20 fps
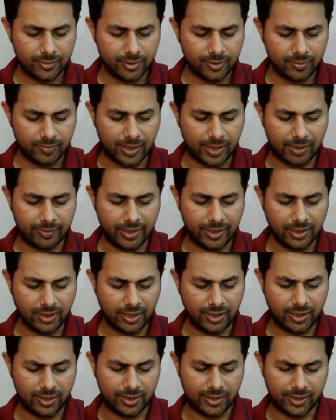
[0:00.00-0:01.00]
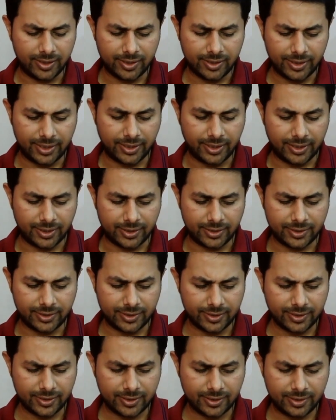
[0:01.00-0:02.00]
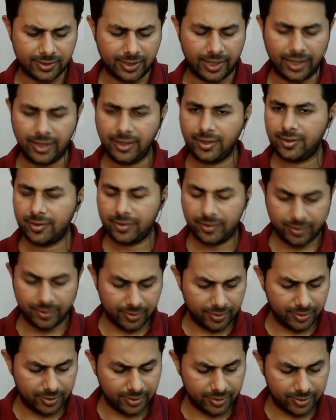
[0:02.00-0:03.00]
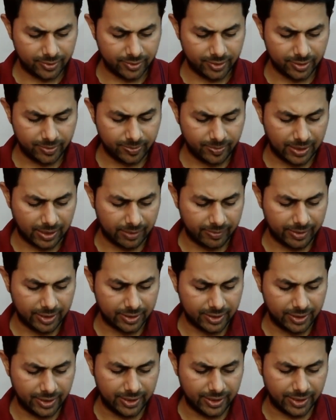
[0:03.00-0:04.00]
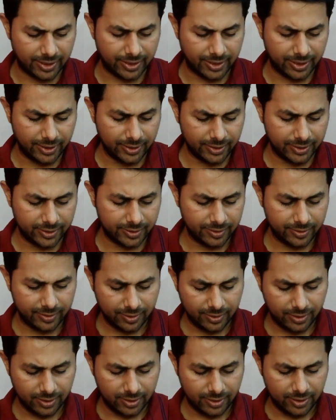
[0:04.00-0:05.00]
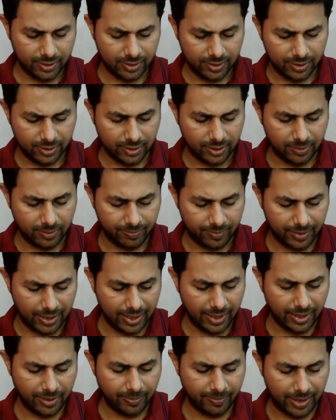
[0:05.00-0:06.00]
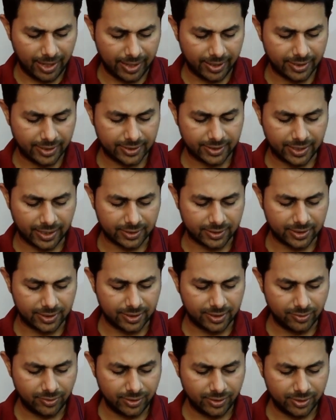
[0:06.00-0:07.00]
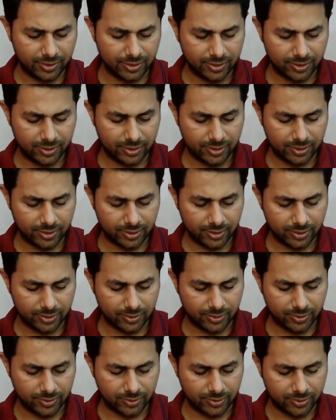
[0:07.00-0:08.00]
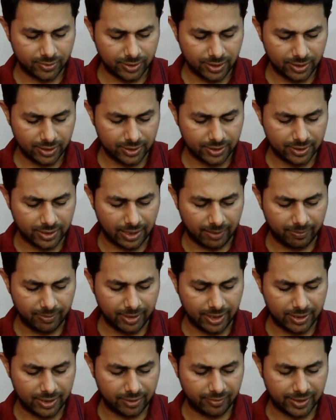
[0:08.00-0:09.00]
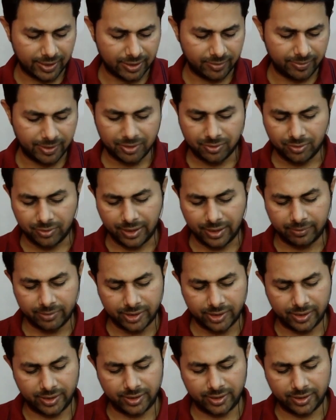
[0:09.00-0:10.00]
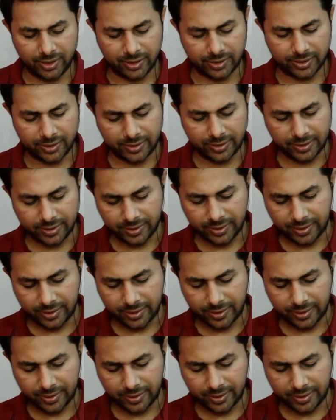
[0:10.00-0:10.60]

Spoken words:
pi by 3 radians, right? So it is pi by 3 radians, then pi and pi gets cancelled out, so it is lambda divided by 2 times 3, 6,